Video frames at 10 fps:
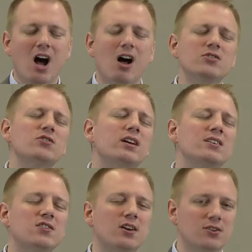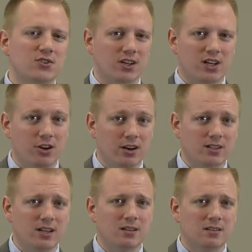Also consider
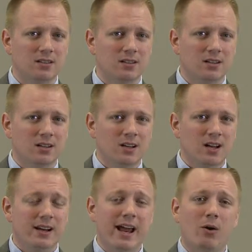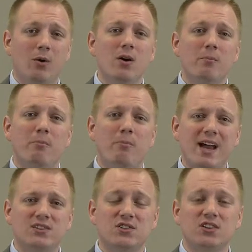security. Now,
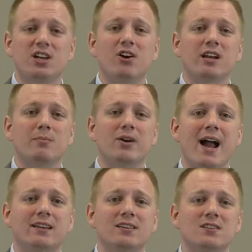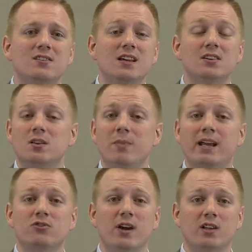best security practice is to
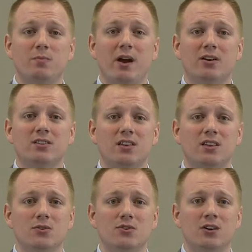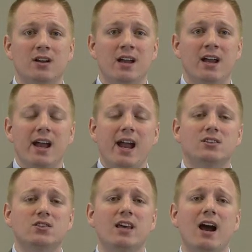make it transparent to the user.
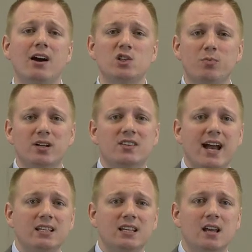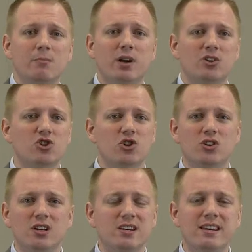It's there, it's protecting them, but it
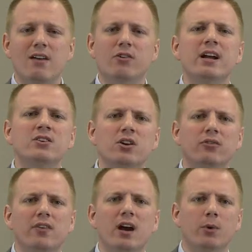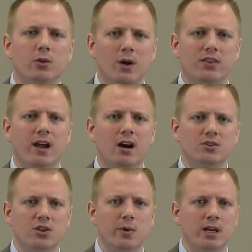should never interfere with what they are
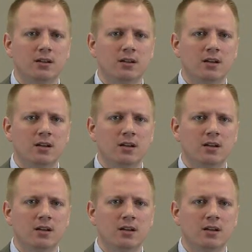doing.